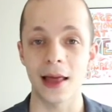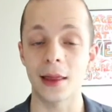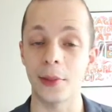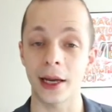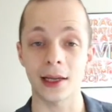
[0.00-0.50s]

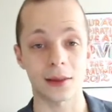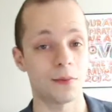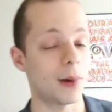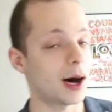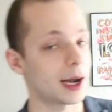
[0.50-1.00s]
the biggest
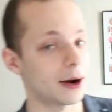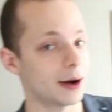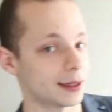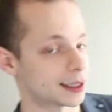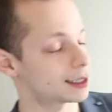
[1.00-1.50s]
buyer
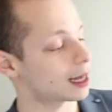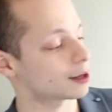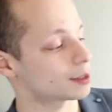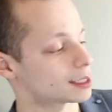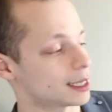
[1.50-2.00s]
and seller
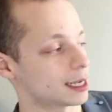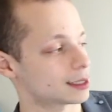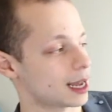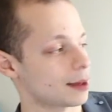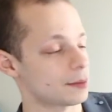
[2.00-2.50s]
mistakes
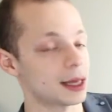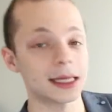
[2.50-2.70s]
I'm